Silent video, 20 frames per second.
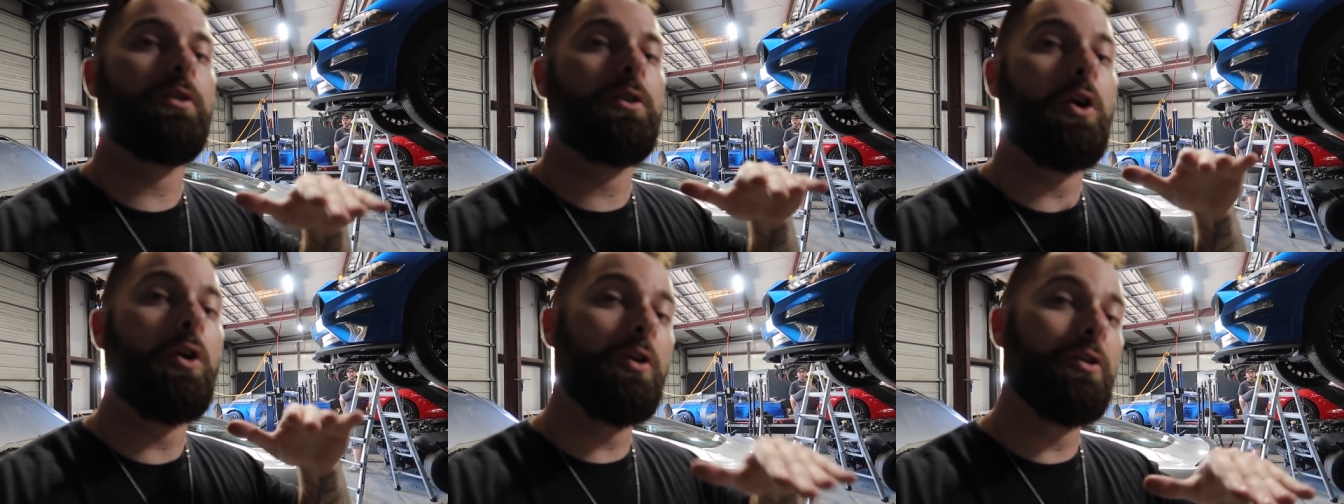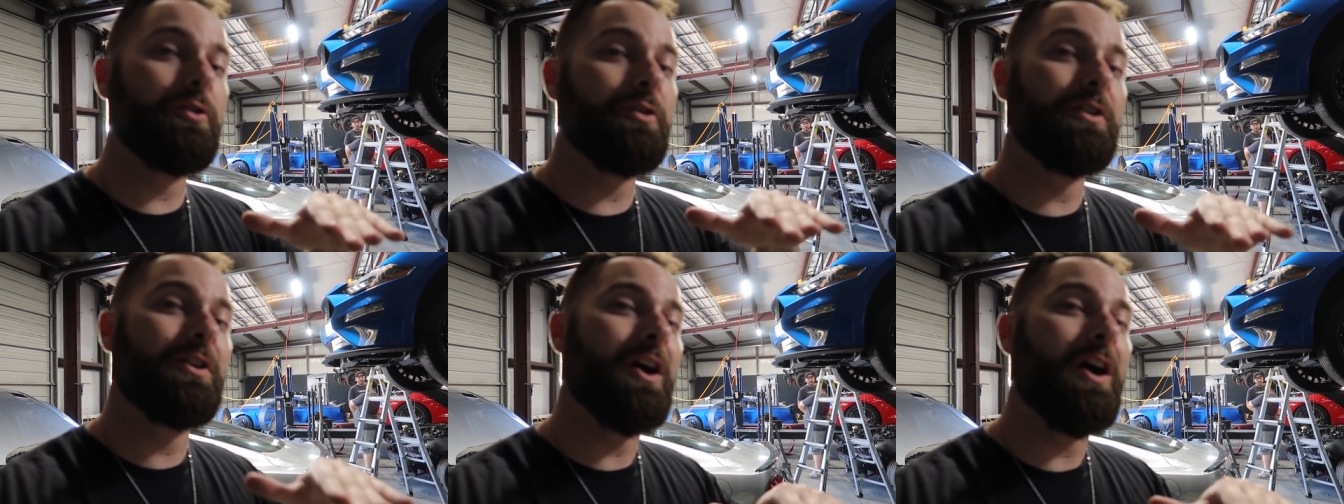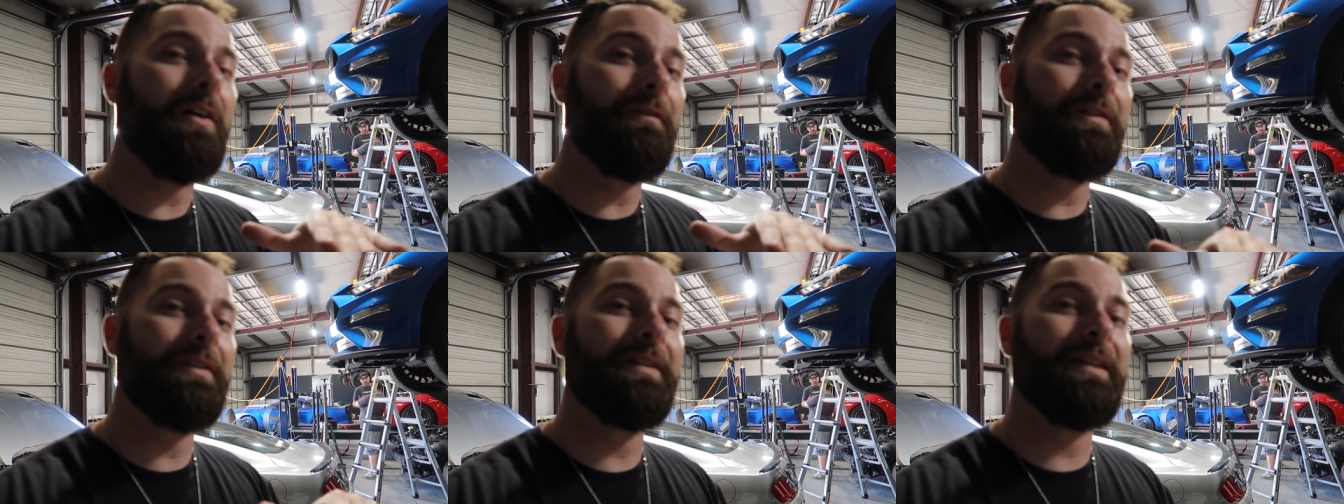cars and
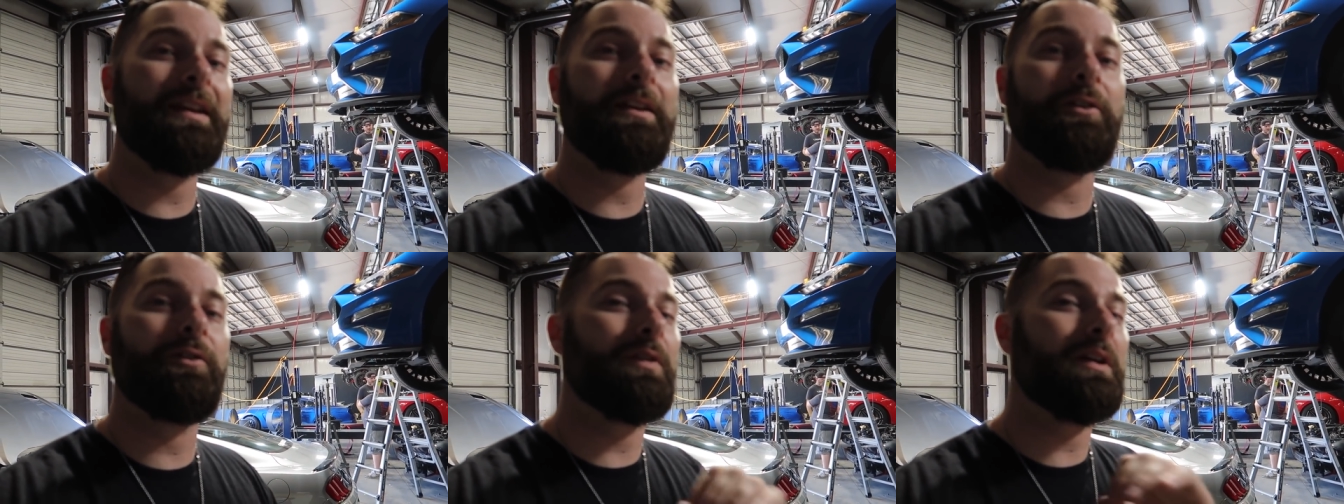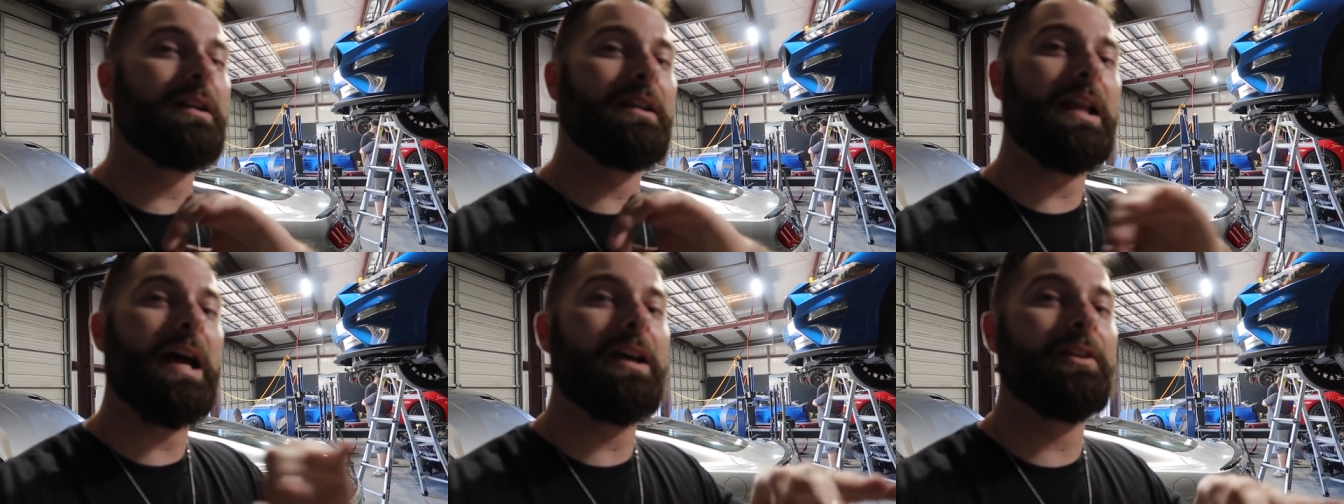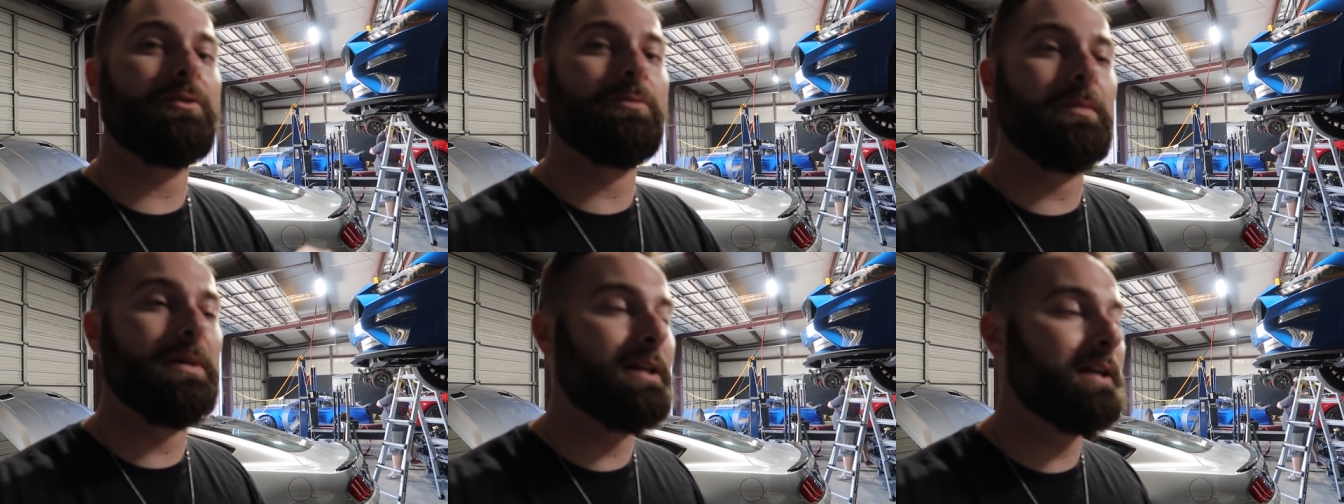coffee thing. is very
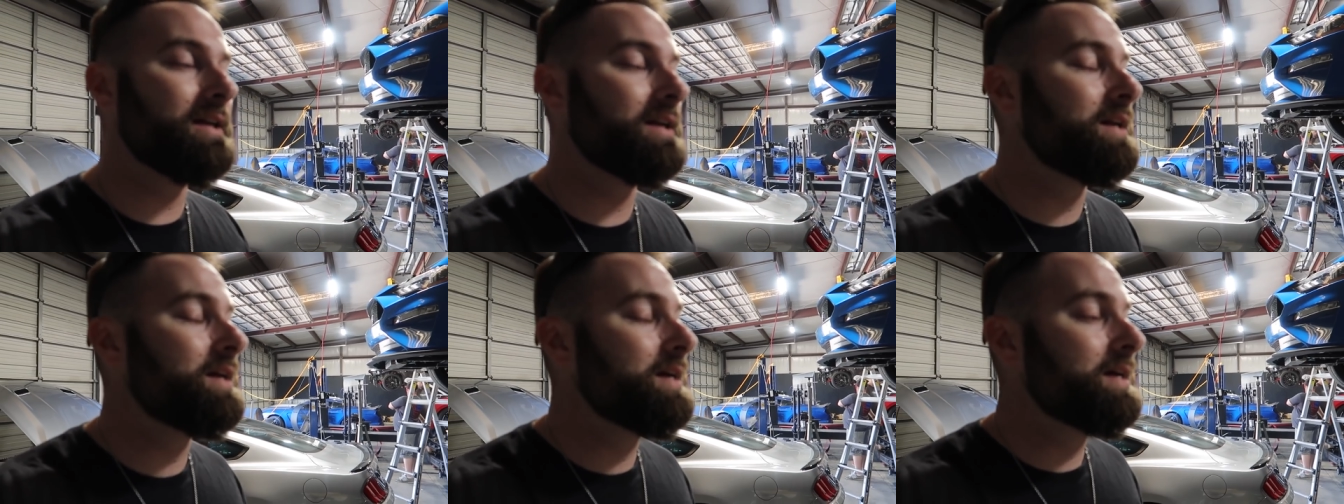last minute.